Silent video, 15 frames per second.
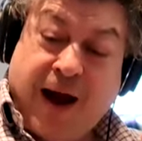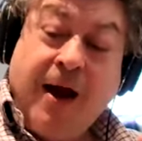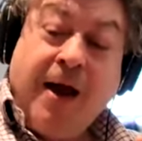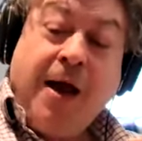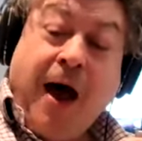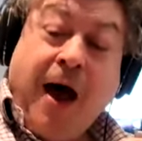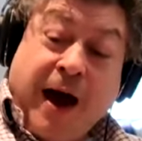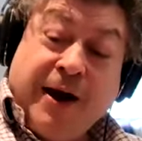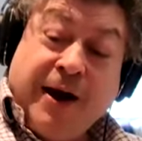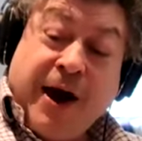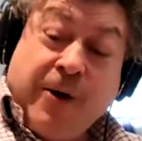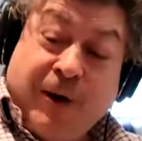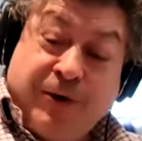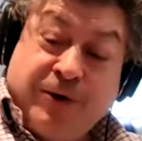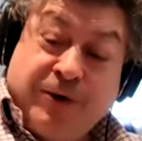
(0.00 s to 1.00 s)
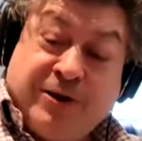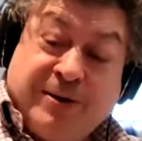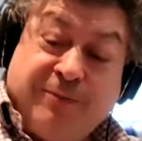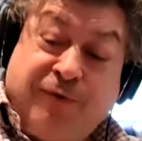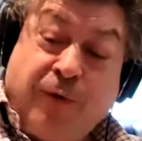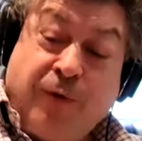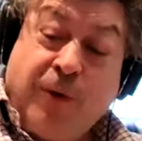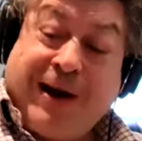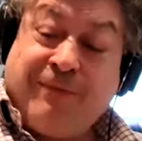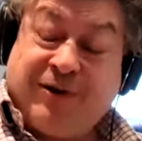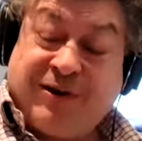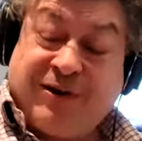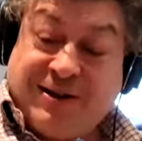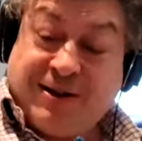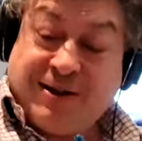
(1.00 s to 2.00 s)
I know we'll do some Ford
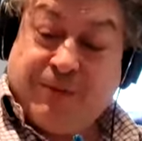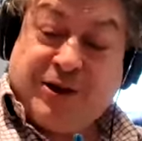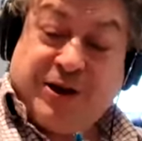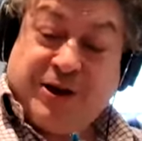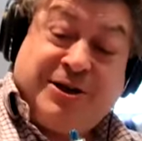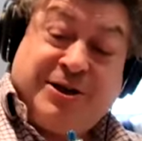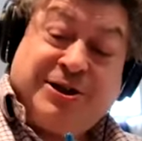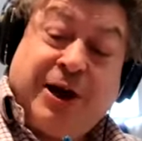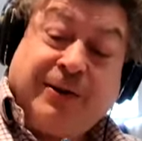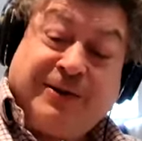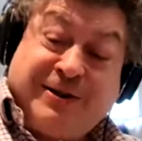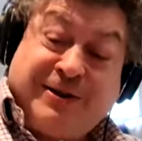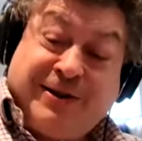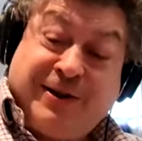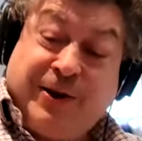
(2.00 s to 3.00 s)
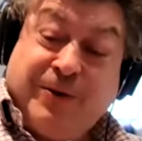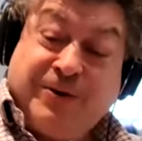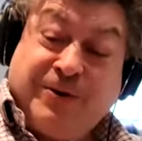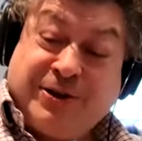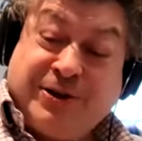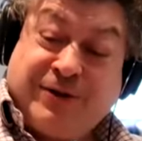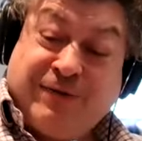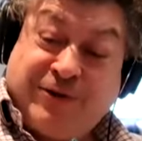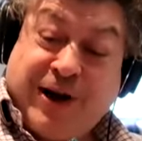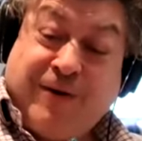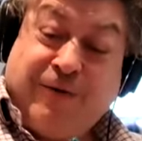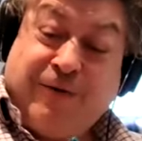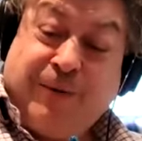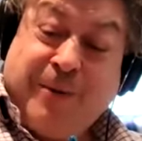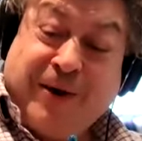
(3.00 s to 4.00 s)
advertising which insults the users of
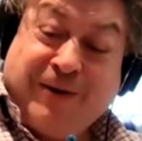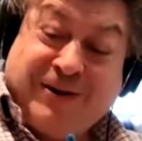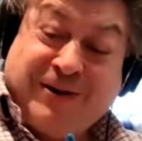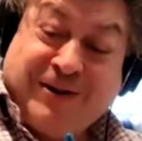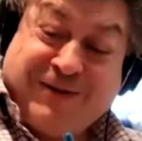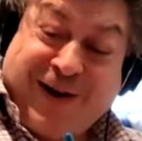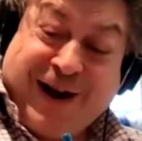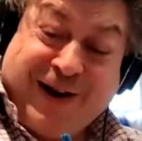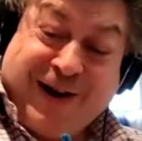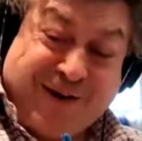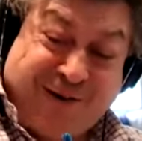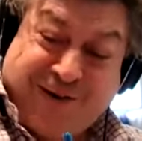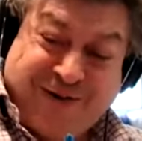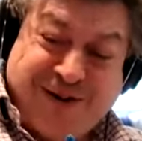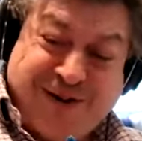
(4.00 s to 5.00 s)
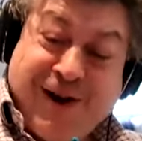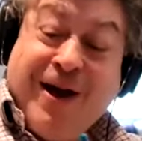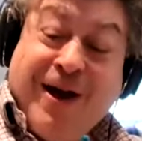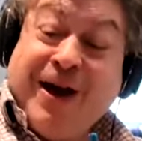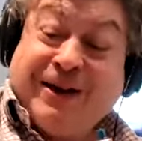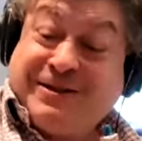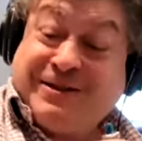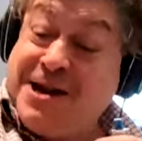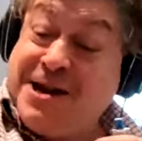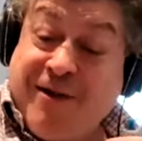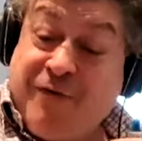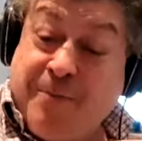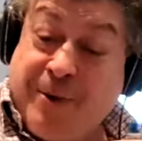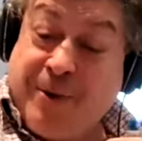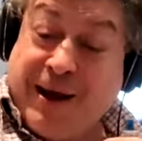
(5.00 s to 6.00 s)
General Motors vehicles, has right.
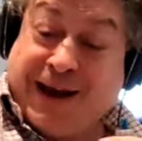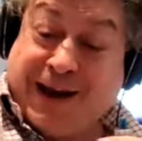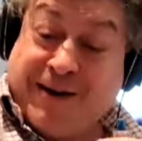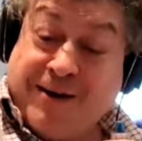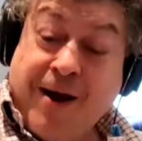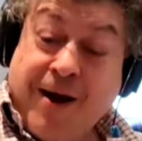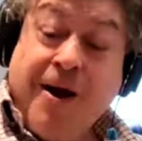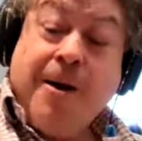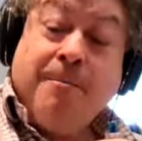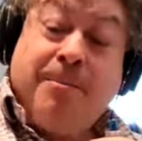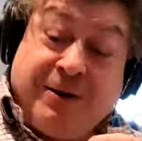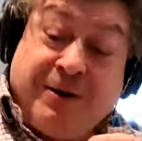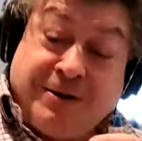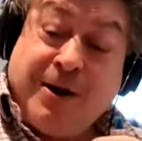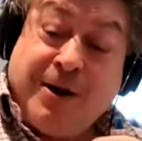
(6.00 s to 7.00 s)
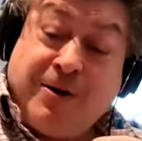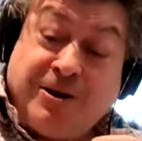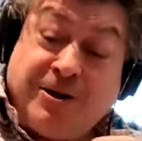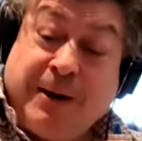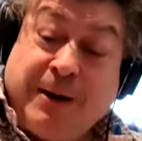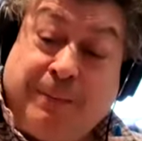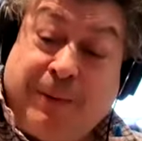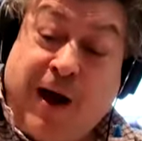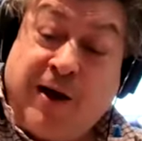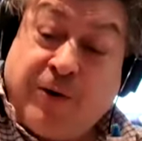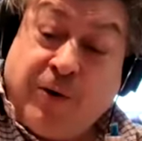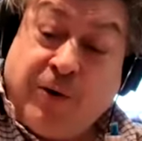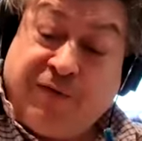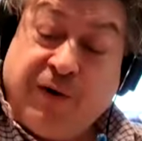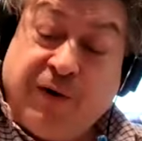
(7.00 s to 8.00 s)
never been, because those people are
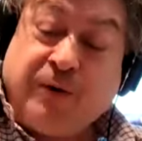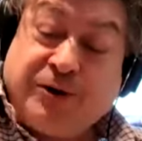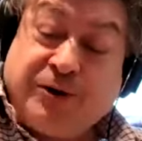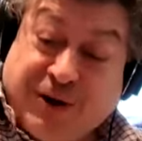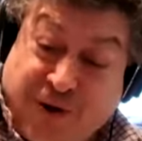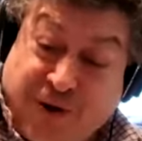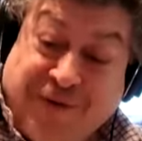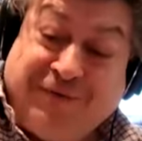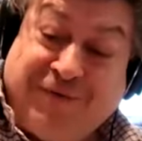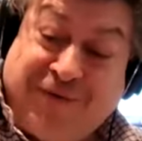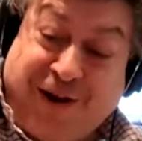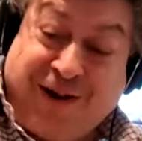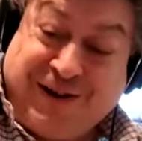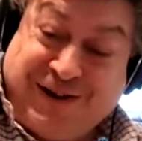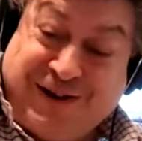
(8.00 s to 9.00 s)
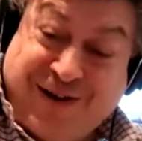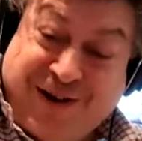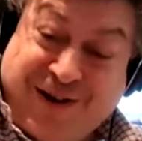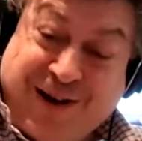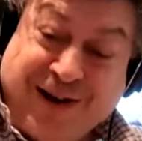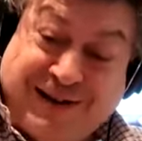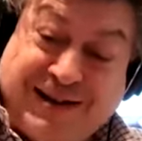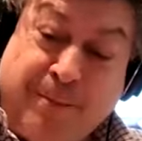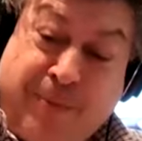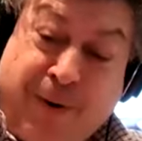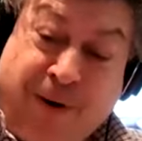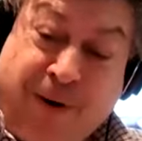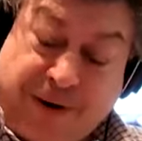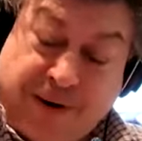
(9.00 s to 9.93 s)
your future converts at some right. point.